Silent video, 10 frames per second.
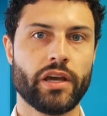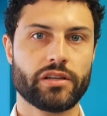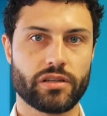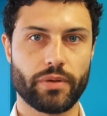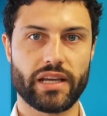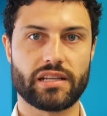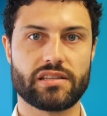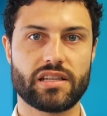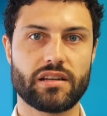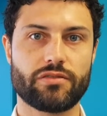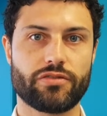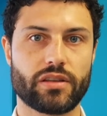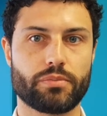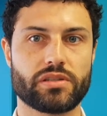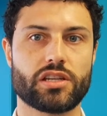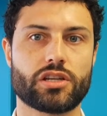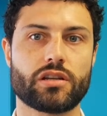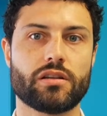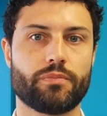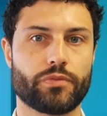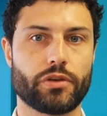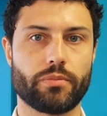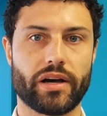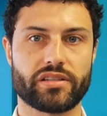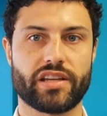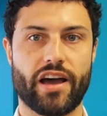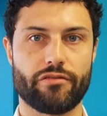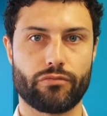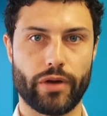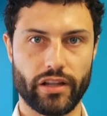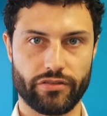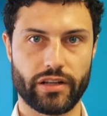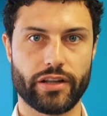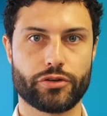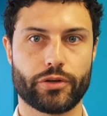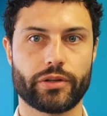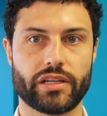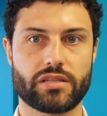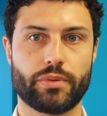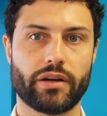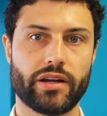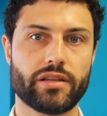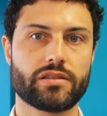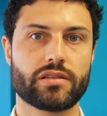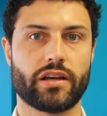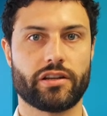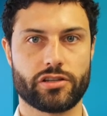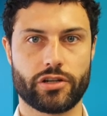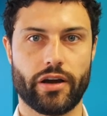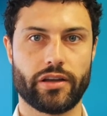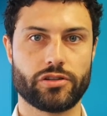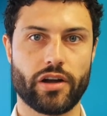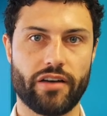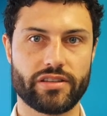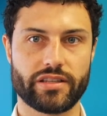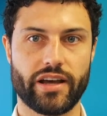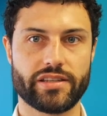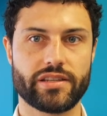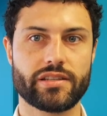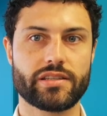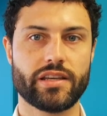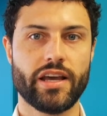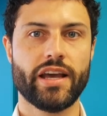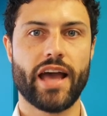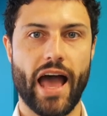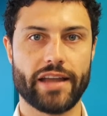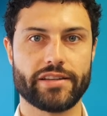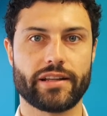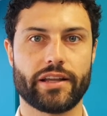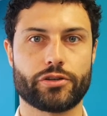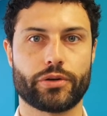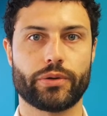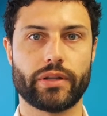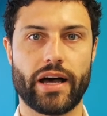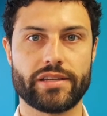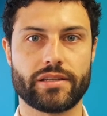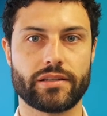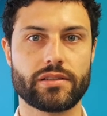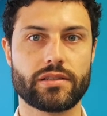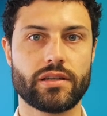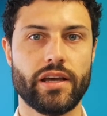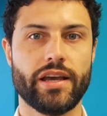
To be considered for the position, you must have relevant electrical experience, an Australian driver's license, and an electrical license.